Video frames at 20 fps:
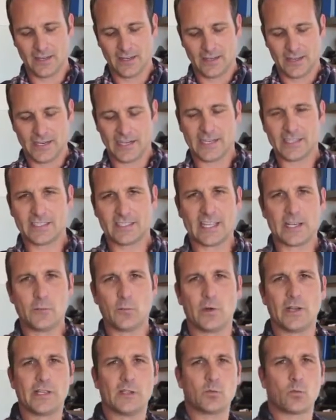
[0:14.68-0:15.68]
and he said
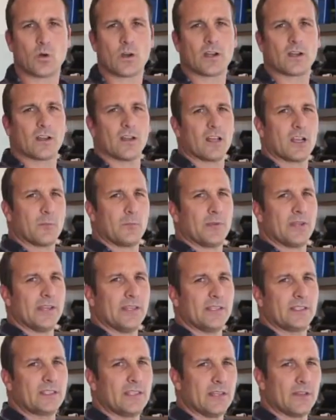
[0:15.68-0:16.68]
when he's working on a
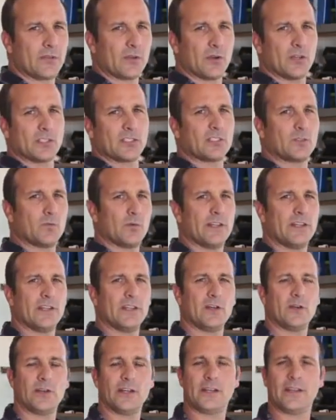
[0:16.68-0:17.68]
piece he throws his
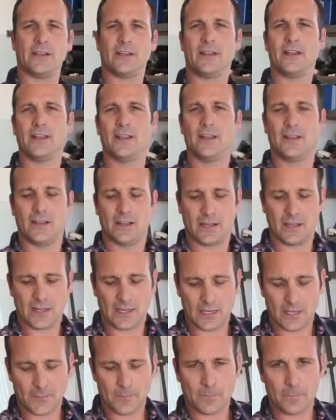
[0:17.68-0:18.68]
window in.
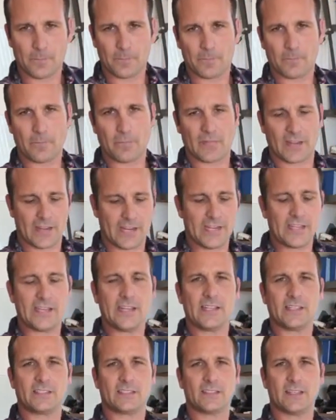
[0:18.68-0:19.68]
Um, he
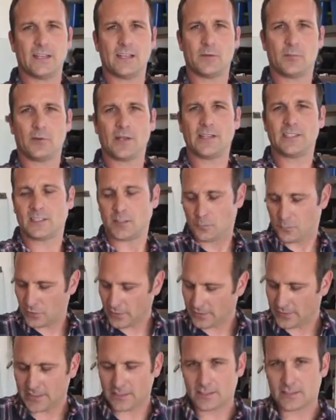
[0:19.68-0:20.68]
needs a place to
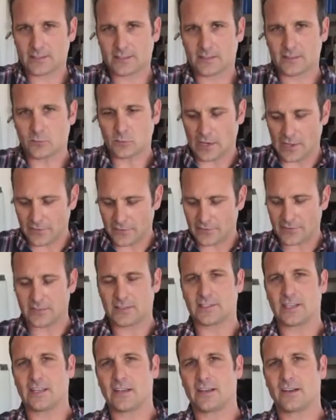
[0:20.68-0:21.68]
put this rather than
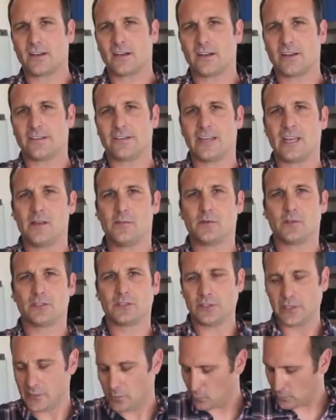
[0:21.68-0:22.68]
setting it on a table,
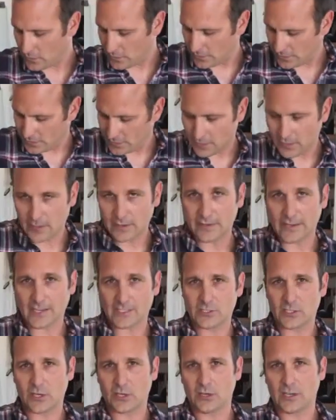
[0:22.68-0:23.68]
so he wanted a, a
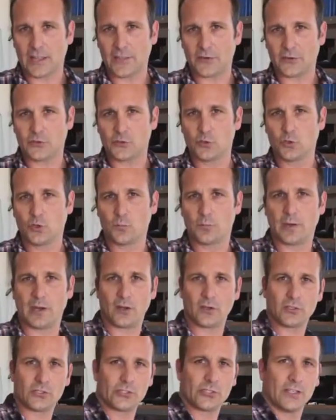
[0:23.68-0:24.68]
nice little leather tool
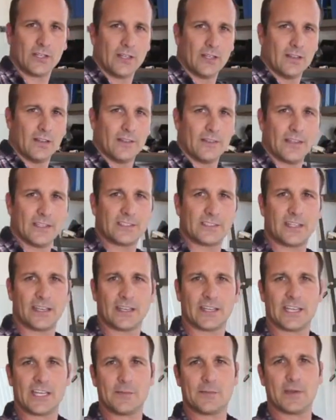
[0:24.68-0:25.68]
pouch that's going
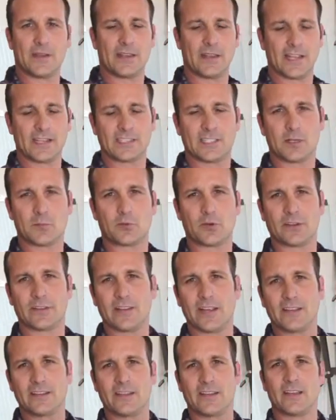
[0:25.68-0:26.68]
to keep it nice and
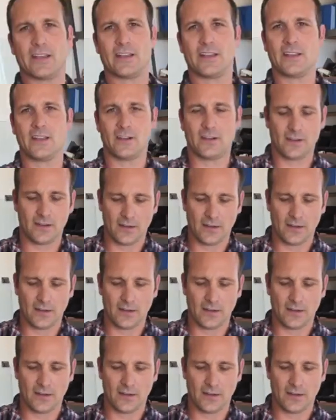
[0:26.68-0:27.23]
protected in here.